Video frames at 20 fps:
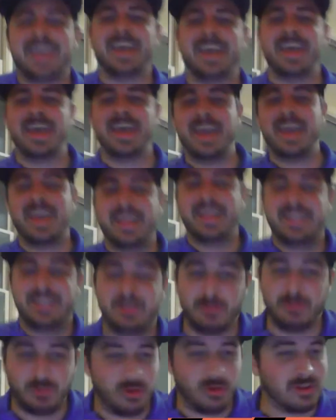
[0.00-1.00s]

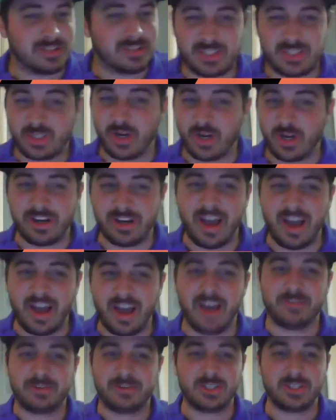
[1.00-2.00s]
And look, sure
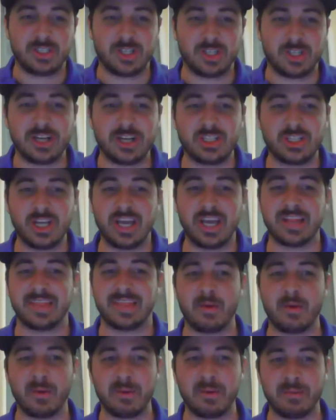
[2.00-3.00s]
enough, sure as shit,
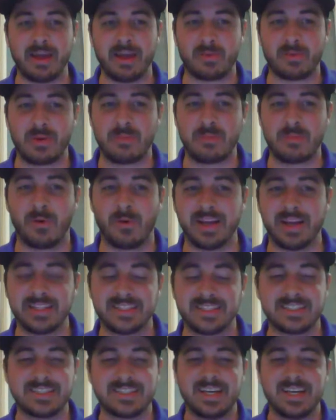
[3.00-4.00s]
they win by 3
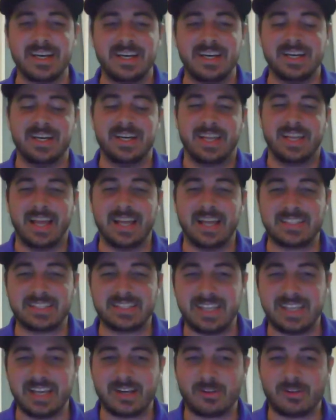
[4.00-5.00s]
points.
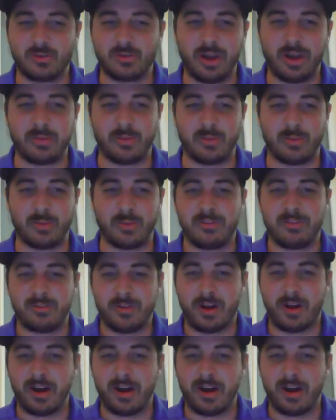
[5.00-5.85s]
It's incredible.